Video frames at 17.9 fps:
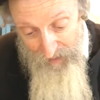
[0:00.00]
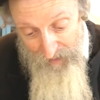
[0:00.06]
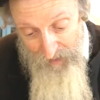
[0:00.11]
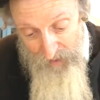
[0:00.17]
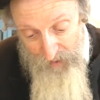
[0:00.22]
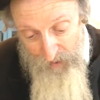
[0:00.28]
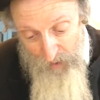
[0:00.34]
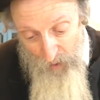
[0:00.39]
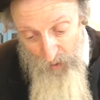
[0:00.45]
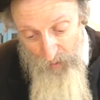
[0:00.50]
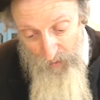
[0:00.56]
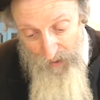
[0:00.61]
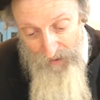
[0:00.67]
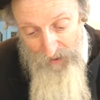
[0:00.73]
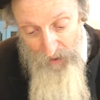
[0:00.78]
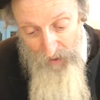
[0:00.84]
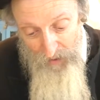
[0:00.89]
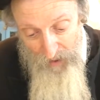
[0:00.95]
So
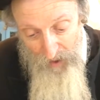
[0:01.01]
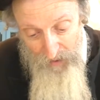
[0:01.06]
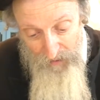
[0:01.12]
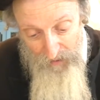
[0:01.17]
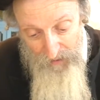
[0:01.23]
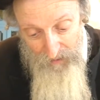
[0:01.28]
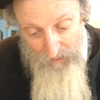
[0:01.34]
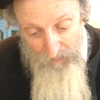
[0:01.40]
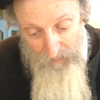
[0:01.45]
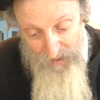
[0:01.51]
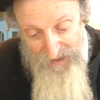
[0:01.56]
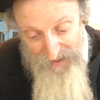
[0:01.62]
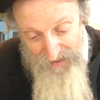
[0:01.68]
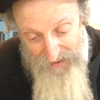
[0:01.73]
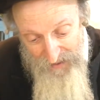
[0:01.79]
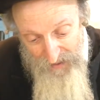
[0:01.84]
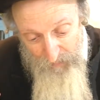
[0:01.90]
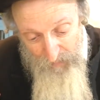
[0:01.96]
that's called Oni. The
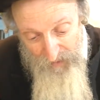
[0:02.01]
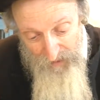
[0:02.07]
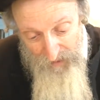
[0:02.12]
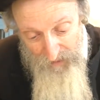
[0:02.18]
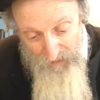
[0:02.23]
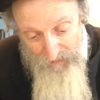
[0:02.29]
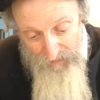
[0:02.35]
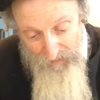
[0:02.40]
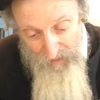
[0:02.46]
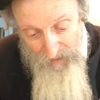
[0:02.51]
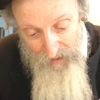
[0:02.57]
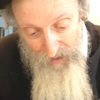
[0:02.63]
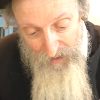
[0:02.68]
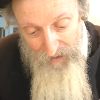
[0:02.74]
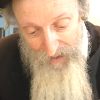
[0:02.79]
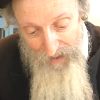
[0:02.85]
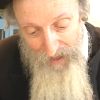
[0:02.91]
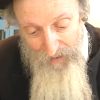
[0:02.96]
Simi,
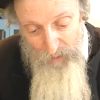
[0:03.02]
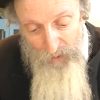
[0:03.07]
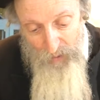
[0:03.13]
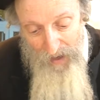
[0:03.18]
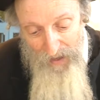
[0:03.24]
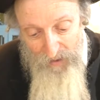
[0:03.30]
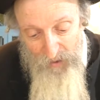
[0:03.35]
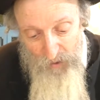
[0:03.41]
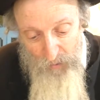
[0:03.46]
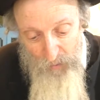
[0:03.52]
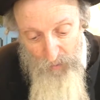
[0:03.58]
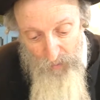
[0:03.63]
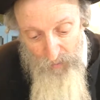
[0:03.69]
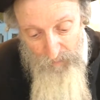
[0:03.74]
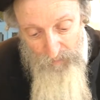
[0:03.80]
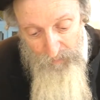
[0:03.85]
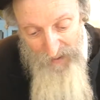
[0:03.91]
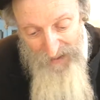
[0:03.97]
that I'm trying to
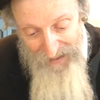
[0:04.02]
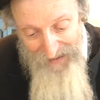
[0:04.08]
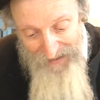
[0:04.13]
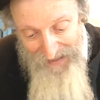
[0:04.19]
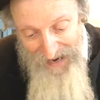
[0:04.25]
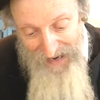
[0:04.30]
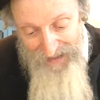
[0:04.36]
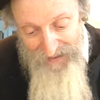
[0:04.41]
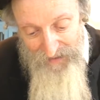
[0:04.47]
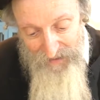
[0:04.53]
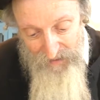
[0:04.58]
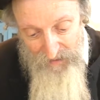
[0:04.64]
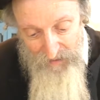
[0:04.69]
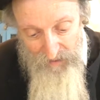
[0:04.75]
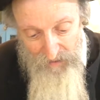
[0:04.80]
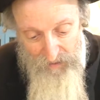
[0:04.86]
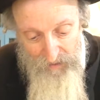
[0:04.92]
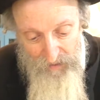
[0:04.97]
be connected
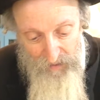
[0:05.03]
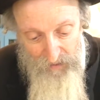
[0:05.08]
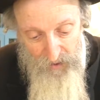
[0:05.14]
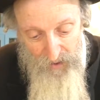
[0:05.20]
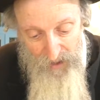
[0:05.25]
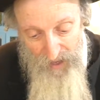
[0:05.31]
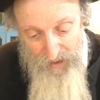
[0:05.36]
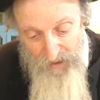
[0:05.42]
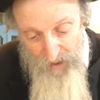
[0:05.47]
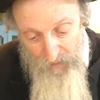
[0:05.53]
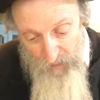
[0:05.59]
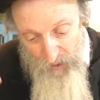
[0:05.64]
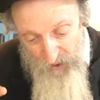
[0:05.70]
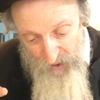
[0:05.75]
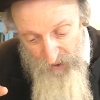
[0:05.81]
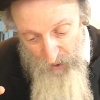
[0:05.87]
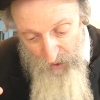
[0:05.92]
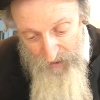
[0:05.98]
to the idea of
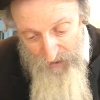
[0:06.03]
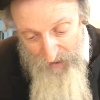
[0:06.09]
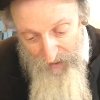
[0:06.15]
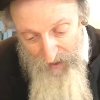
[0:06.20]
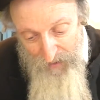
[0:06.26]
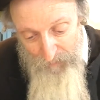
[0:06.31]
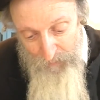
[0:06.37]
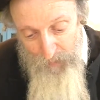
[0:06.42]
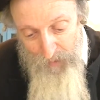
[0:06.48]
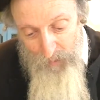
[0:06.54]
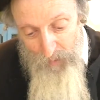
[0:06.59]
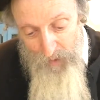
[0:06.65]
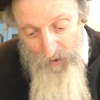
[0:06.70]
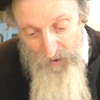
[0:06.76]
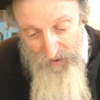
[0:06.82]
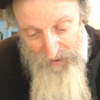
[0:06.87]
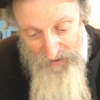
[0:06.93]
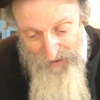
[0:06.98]
Yesod Zaranpin,
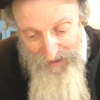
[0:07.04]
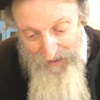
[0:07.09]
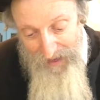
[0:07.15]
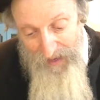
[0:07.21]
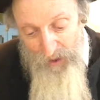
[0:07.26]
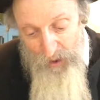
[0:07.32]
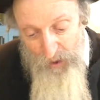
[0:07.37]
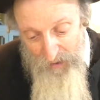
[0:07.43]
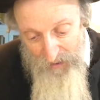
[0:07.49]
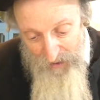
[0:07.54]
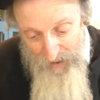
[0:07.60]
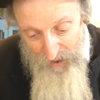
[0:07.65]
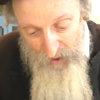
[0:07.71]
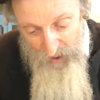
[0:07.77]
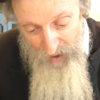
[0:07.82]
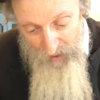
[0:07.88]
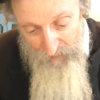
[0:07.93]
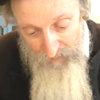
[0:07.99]
which is this connection to
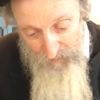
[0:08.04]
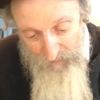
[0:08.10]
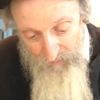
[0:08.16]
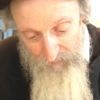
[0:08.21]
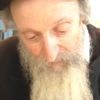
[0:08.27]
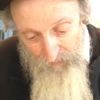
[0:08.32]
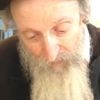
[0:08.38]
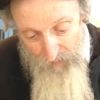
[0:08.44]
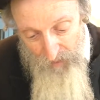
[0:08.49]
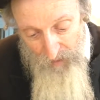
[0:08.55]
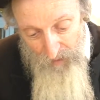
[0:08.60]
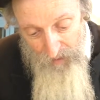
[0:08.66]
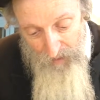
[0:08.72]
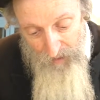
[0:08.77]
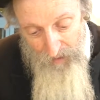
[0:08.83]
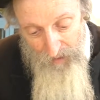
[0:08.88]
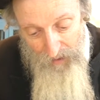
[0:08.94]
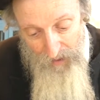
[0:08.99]
Hashem,
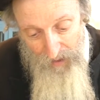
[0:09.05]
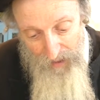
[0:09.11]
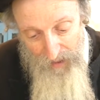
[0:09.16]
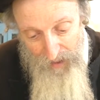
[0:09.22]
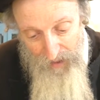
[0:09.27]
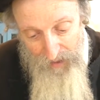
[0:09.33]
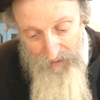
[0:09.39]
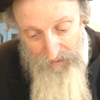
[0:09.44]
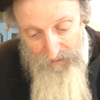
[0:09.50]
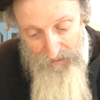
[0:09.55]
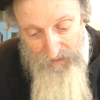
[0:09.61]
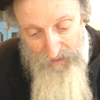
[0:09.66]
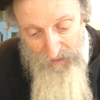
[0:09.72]
and